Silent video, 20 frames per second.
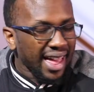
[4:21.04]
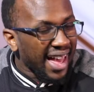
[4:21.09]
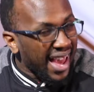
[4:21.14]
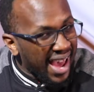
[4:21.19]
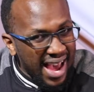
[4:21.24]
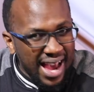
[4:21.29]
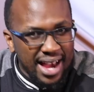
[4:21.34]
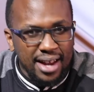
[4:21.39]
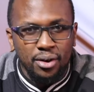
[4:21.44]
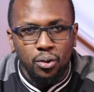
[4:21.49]

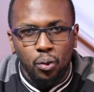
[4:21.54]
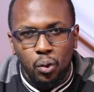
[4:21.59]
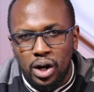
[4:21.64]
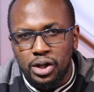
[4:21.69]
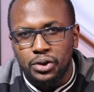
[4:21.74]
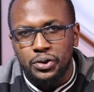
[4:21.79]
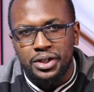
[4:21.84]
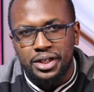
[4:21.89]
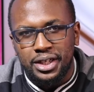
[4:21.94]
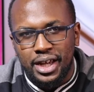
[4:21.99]
and
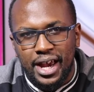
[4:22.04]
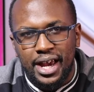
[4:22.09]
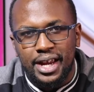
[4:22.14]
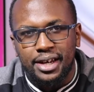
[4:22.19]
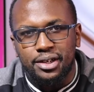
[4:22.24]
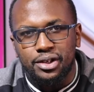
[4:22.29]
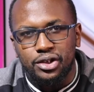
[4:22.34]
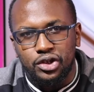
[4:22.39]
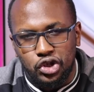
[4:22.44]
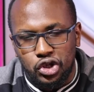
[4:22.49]

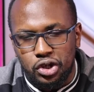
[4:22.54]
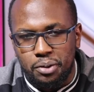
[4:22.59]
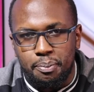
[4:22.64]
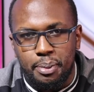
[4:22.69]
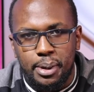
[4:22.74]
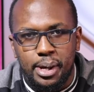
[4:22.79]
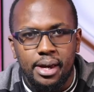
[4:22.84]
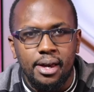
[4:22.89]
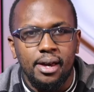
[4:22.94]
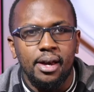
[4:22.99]

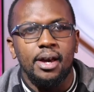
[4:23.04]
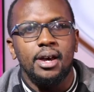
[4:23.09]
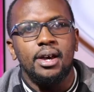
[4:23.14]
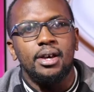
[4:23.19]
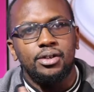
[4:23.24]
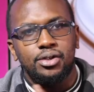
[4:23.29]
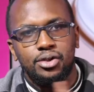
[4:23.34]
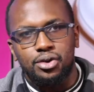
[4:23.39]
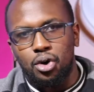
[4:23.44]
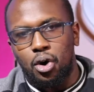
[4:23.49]
128GB
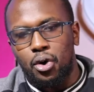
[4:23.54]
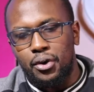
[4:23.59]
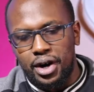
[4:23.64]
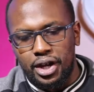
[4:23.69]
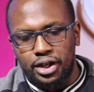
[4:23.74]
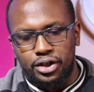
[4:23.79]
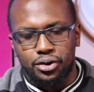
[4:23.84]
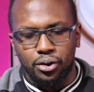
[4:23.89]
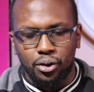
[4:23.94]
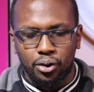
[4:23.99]

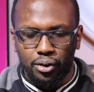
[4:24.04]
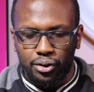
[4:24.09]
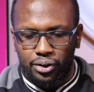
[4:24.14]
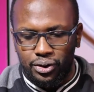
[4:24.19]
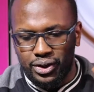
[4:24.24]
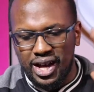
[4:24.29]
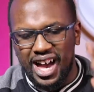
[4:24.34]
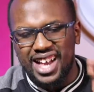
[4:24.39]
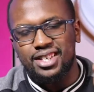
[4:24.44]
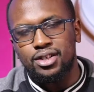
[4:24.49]
storage. So
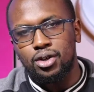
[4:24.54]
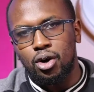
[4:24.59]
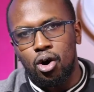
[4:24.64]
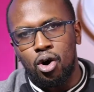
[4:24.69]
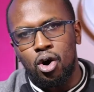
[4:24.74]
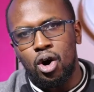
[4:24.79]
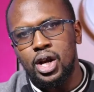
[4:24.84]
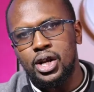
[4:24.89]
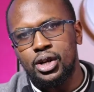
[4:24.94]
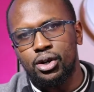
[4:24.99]
that's
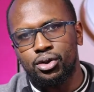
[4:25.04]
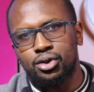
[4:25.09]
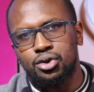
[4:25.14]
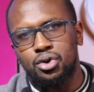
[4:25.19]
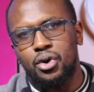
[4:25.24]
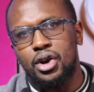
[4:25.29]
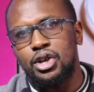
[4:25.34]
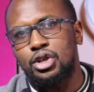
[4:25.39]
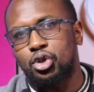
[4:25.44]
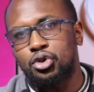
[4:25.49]
all your
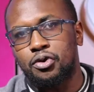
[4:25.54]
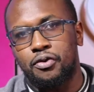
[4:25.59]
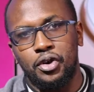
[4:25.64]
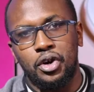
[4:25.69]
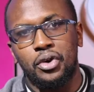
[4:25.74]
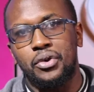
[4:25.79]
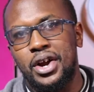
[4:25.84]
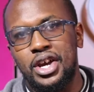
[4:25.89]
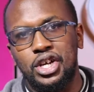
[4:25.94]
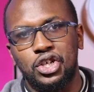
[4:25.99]
storage
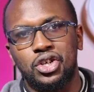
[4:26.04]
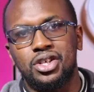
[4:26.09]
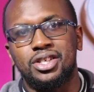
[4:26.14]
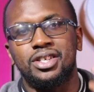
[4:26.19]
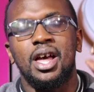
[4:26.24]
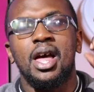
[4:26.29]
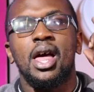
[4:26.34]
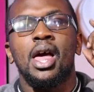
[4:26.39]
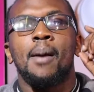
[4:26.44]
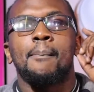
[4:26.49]

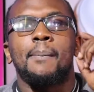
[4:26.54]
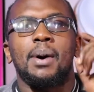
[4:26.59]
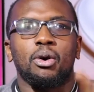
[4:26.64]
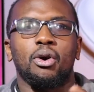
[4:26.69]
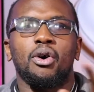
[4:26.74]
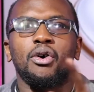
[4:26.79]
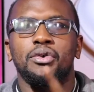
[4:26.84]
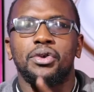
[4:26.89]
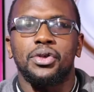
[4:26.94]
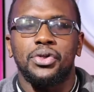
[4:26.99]
configurations. But
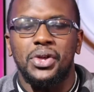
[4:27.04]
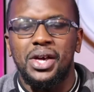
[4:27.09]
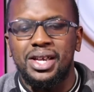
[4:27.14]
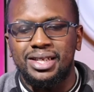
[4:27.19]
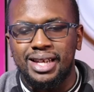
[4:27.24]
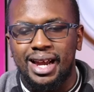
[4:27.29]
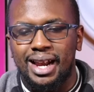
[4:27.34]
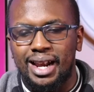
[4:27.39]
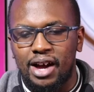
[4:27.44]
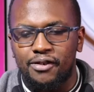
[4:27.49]
one of the
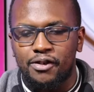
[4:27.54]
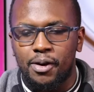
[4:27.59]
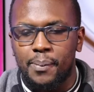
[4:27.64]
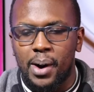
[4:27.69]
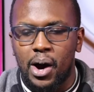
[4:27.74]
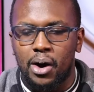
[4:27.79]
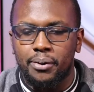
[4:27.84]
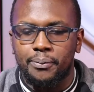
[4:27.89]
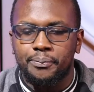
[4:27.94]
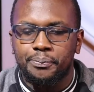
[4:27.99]
things I love
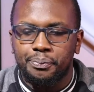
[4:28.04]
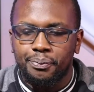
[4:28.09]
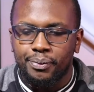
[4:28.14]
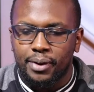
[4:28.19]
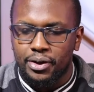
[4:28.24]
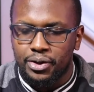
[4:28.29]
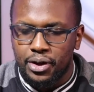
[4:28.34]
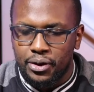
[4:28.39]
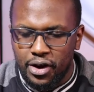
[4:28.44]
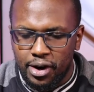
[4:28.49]
about
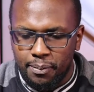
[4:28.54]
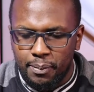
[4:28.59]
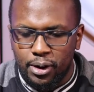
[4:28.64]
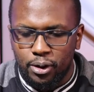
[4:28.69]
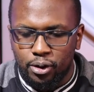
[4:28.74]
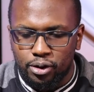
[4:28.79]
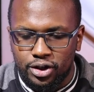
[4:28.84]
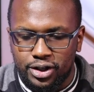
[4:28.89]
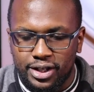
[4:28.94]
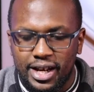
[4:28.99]
the Redmi
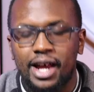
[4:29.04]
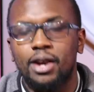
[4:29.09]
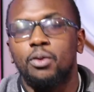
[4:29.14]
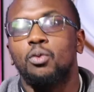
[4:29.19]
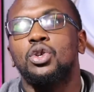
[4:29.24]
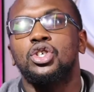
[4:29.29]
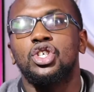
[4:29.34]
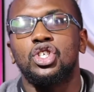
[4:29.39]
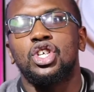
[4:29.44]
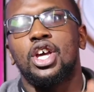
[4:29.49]
Note 10,
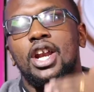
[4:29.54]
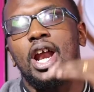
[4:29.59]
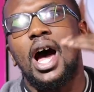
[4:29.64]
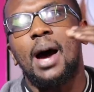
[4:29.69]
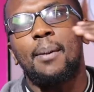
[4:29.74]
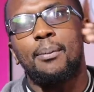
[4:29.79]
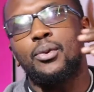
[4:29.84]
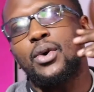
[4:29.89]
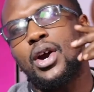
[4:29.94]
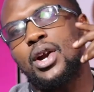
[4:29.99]
which is an
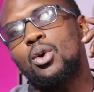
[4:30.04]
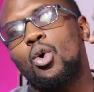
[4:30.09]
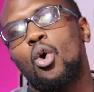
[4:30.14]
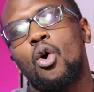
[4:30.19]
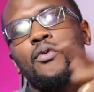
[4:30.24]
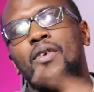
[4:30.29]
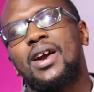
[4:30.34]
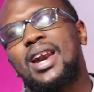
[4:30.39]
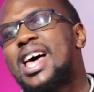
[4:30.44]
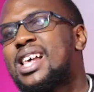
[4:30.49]
upgrade
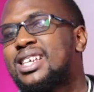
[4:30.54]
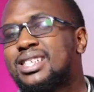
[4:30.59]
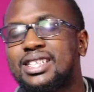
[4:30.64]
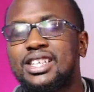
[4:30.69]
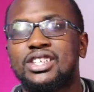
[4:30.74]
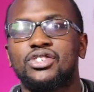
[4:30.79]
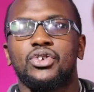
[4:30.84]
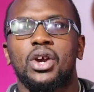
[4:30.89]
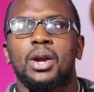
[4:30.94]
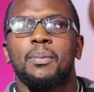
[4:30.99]
over last
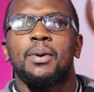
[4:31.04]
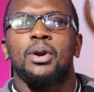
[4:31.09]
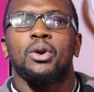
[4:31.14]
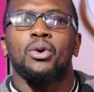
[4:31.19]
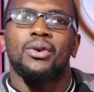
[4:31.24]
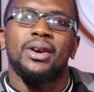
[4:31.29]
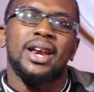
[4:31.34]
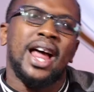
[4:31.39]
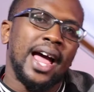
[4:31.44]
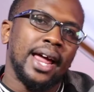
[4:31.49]
year's Redmi
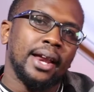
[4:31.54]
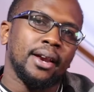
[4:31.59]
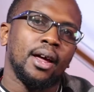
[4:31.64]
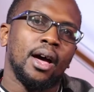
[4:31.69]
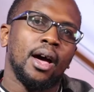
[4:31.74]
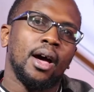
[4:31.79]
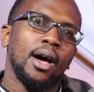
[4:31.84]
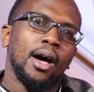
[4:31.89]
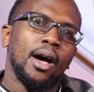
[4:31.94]
Note 9,